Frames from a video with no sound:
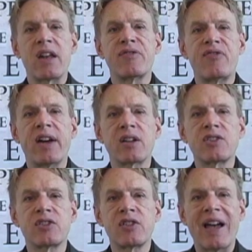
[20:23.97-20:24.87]

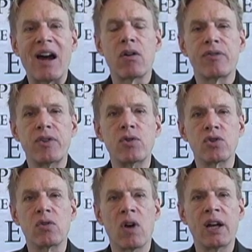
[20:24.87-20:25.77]
affects our
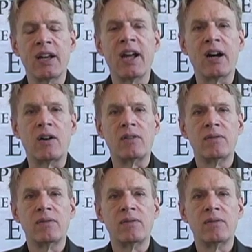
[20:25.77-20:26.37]
future right now.